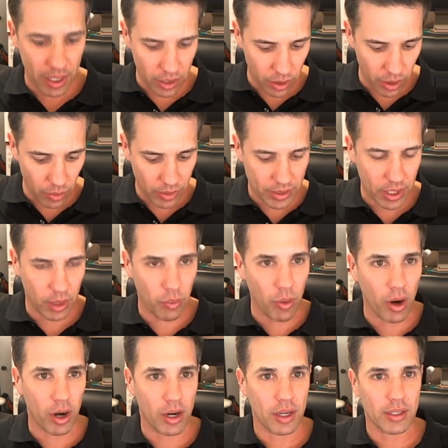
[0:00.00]
you know it's going to
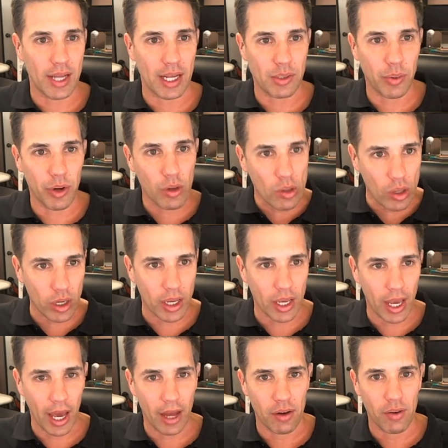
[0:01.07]
work because that's what you're looking
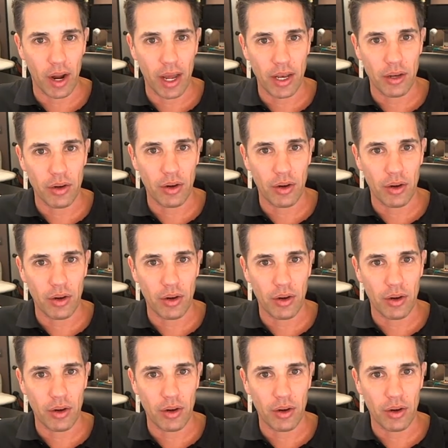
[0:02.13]
at, right? You're